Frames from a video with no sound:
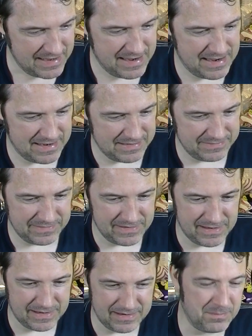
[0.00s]
and
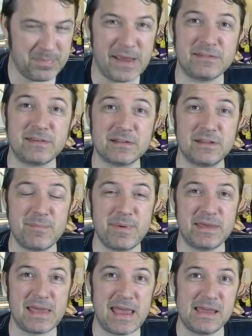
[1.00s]
basically
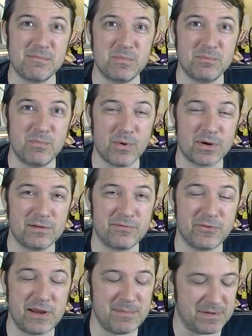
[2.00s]
became Morgan
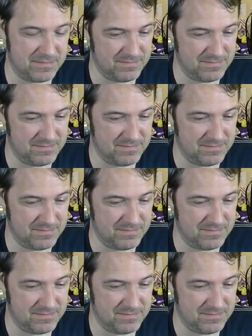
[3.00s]
Freeman